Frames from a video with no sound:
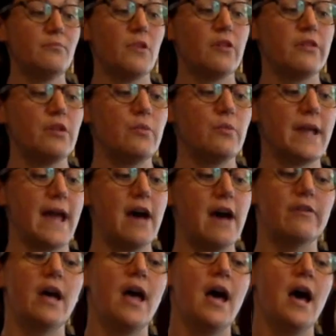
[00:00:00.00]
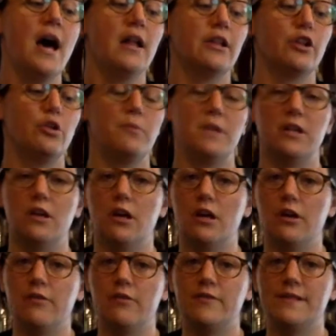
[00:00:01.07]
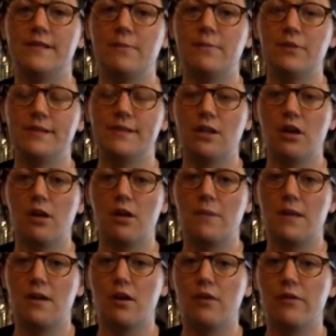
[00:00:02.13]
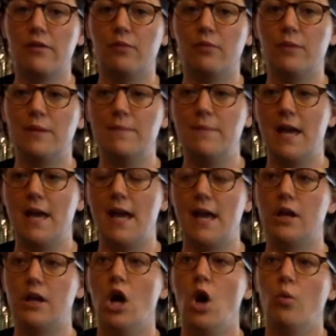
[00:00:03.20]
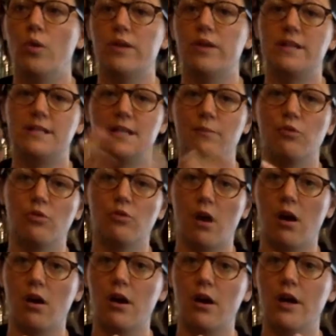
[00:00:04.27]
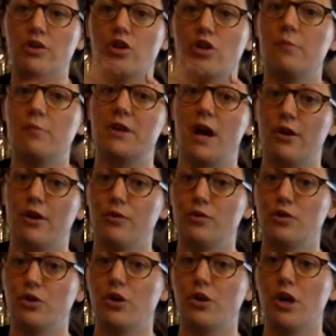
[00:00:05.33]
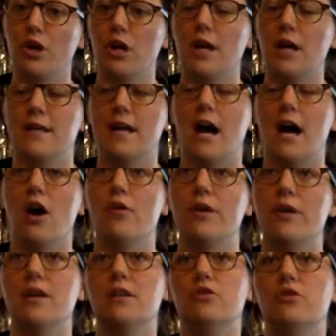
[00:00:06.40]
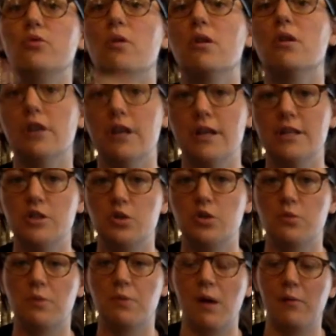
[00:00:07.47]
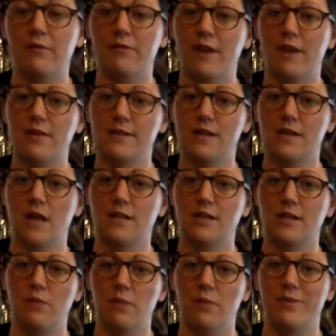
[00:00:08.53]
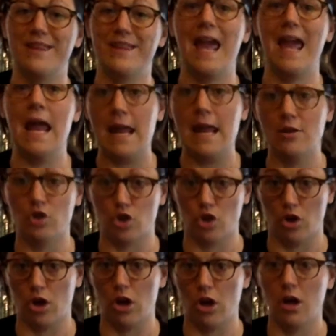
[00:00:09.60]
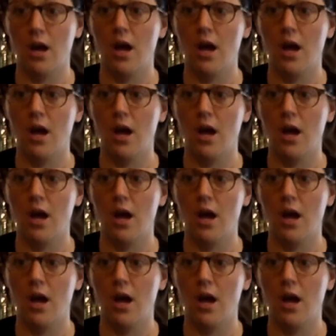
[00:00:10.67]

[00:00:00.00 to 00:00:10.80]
Then we have a little bit of simple syrup here that we made with Demerara turbinado sugar. Now, in New Orleans, you would probably find this cocktail made with cane sugar.